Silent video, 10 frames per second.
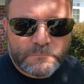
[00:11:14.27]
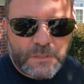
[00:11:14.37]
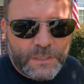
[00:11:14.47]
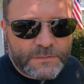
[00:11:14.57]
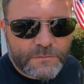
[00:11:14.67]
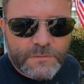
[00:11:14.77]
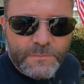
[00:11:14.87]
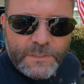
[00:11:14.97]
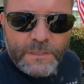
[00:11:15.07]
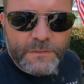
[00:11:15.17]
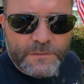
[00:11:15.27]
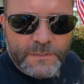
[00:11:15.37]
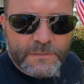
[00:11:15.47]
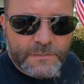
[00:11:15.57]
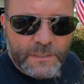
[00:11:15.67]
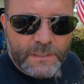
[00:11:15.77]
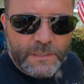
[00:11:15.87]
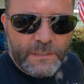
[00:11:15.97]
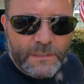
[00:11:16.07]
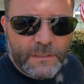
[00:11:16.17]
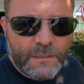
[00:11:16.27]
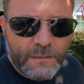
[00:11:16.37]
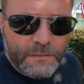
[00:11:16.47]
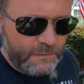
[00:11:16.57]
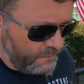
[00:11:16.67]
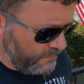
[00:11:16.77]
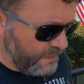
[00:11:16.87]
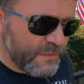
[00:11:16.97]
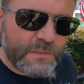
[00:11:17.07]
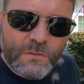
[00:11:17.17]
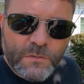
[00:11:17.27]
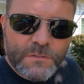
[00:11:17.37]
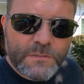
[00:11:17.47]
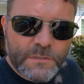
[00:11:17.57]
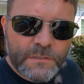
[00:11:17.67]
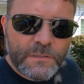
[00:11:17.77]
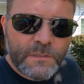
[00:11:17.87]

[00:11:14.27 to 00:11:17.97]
All right, so some of the other things that he he sourced,